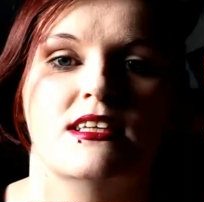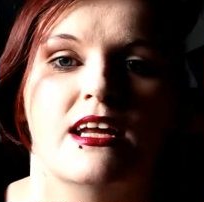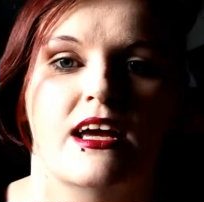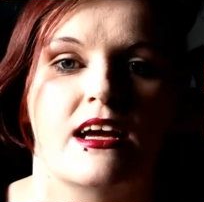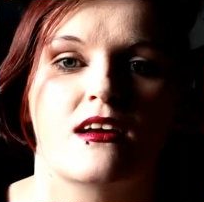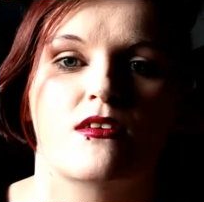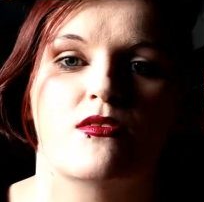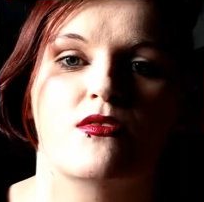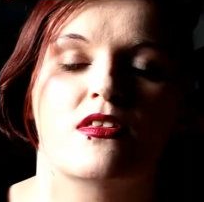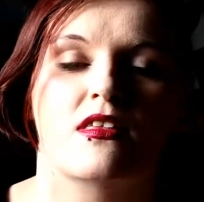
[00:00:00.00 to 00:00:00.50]

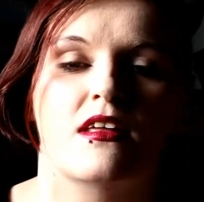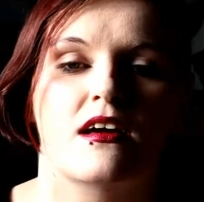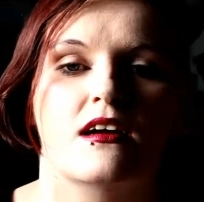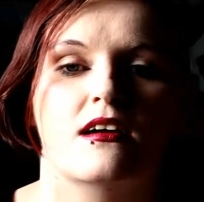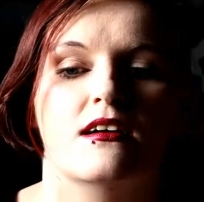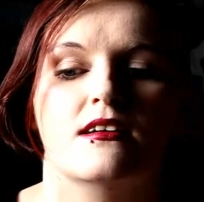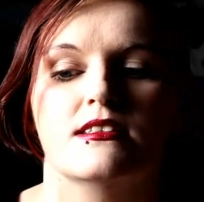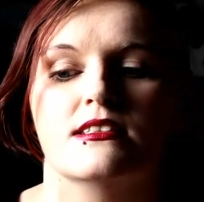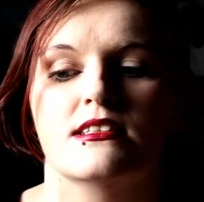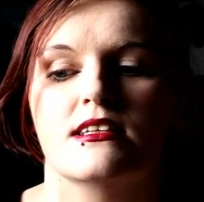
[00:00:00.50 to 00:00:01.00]
negative
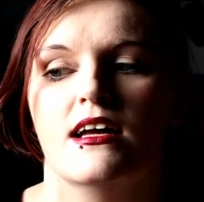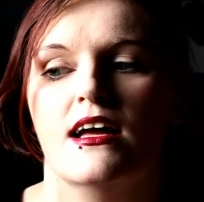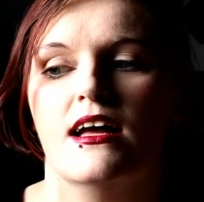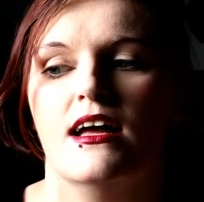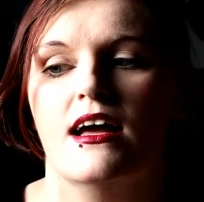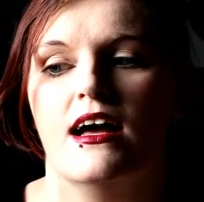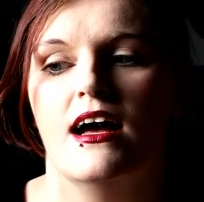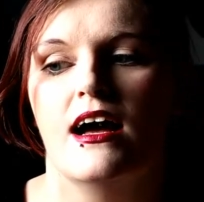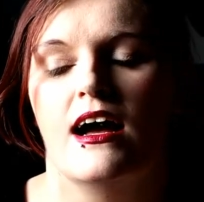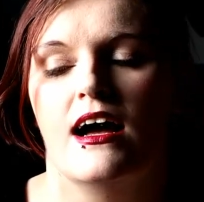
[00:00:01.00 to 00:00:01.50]
things,
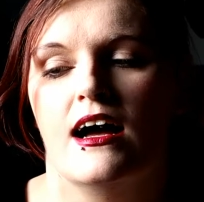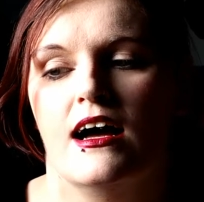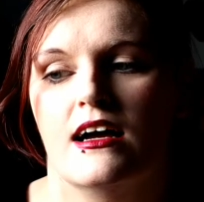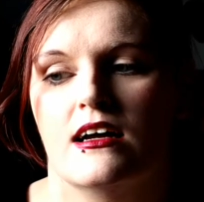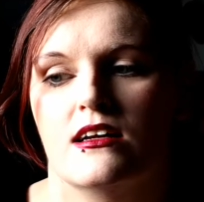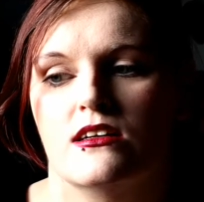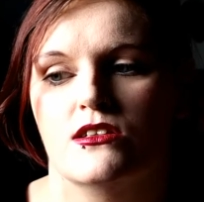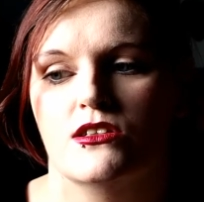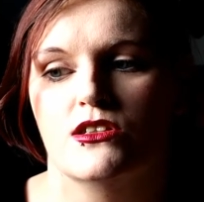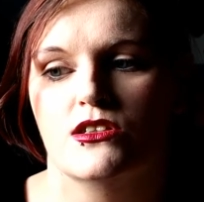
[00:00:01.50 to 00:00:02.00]

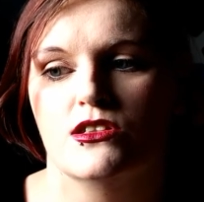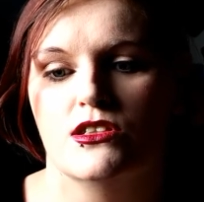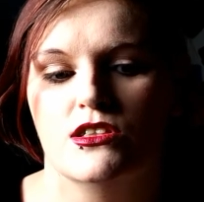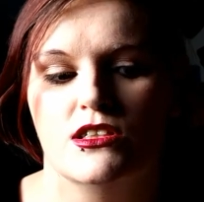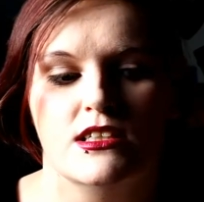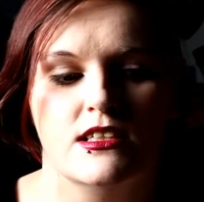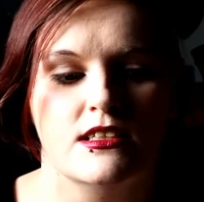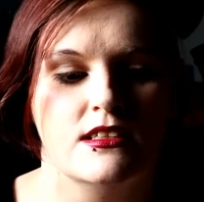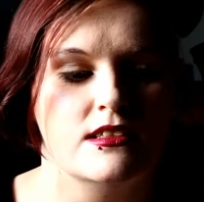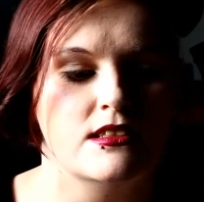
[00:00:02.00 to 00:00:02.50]
and
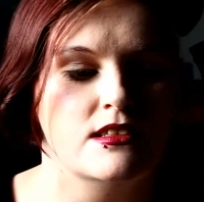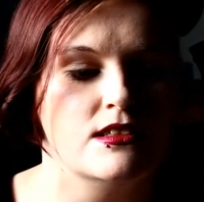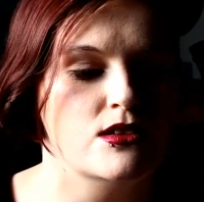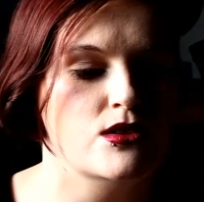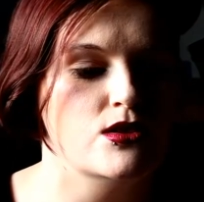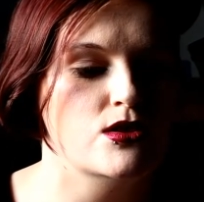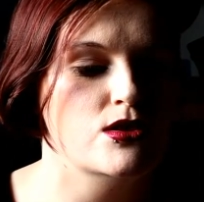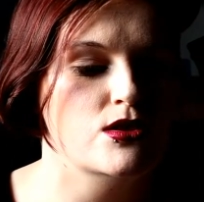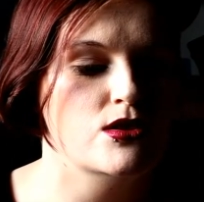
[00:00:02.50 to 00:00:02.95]
she's